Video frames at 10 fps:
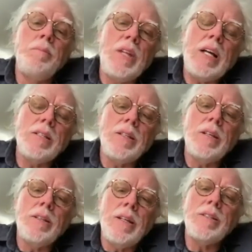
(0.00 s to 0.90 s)
that's it
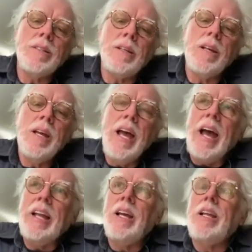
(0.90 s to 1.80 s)
that's it
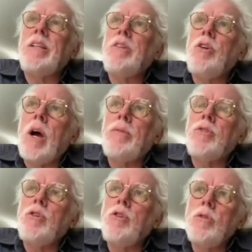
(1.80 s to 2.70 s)
and and you have
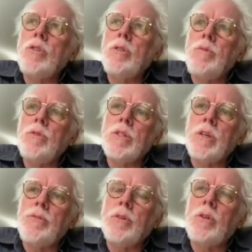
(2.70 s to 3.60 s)
to use the
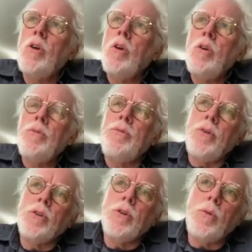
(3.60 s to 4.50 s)
music for
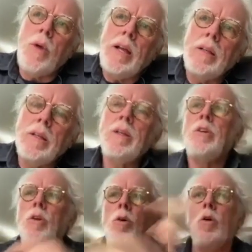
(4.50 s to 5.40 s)
for the right
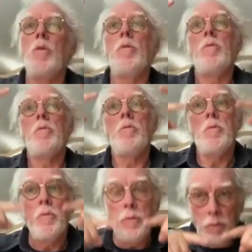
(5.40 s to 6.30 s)
you know,
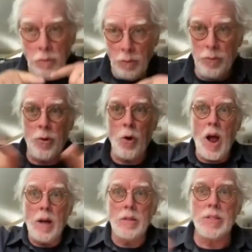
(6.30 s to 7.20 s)
or
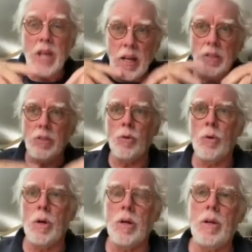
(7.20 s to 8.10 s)
outside
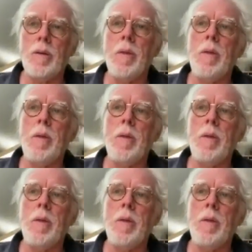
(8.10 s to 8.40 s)
you. Uh,